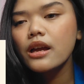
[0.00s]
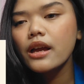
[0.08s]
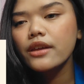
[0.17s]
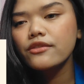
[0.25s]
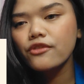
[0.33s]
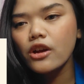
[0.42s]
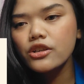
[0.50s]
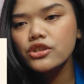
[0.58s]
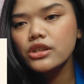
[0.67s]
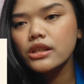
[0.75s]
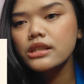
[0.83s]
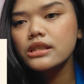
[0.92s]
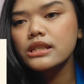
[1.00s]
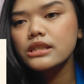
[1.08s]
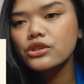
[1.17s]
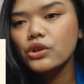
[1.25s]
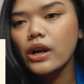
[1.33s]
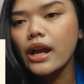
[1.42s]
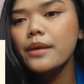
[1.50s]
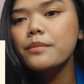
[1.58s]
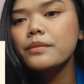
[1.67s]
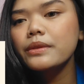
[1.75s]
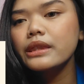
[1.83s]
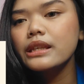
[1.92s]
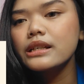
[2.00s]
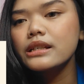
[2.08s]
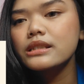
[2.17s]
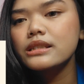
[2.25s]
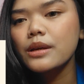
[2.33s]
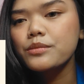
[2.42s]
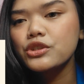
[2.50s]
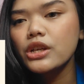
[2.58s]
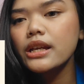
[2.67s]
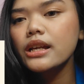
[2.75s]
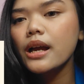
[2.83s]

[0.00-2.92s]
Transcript: And function, describe the subject